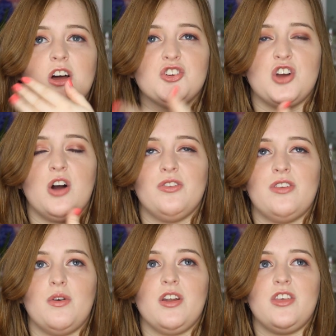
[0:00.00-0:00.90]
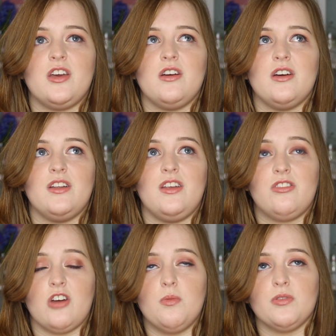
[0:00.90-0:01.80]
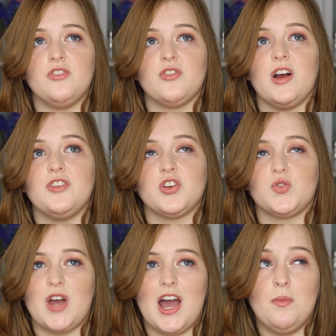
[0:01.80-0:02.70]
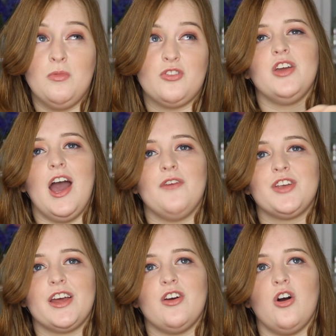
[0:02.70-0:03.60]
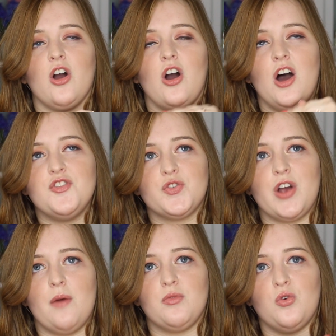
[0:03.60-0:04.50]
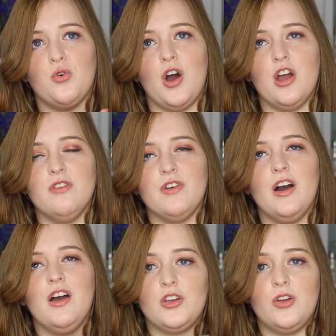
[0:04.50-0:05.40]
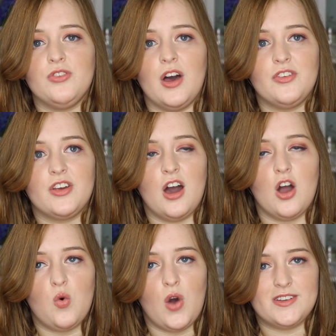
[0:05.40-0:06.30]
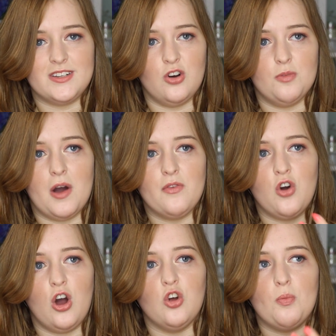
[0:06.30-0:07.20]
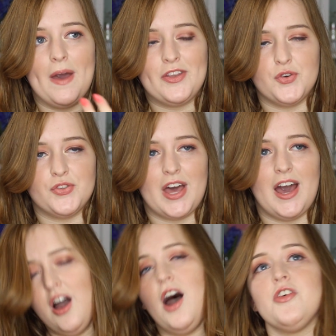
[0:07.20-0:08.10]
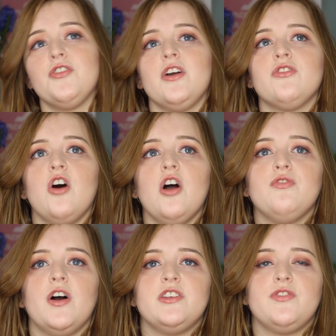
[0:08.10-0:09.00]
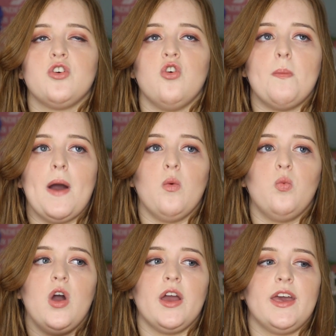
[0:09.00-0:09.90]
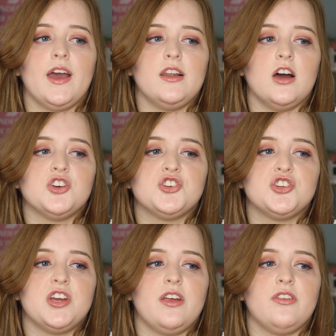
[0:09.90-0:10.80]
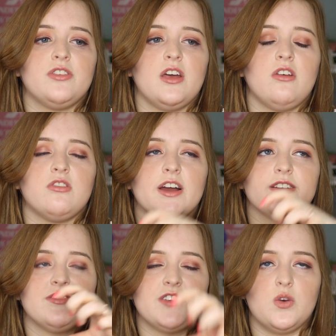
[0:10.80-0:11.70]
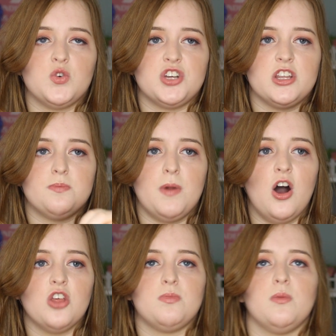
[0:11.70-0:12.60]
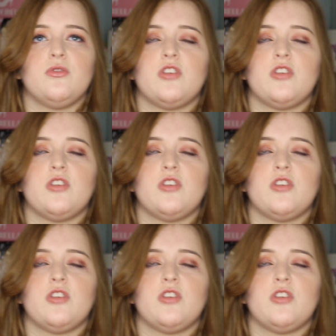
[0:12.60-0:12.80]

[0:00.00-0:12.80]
Lush can't sell any soaps under 100 grams. You have to get it at 100 grams or over. I used to undercut quite a lot, but I've got a lot better at that. Other things that I find difficult about working at Lush is things like distinguishing the bath bombs.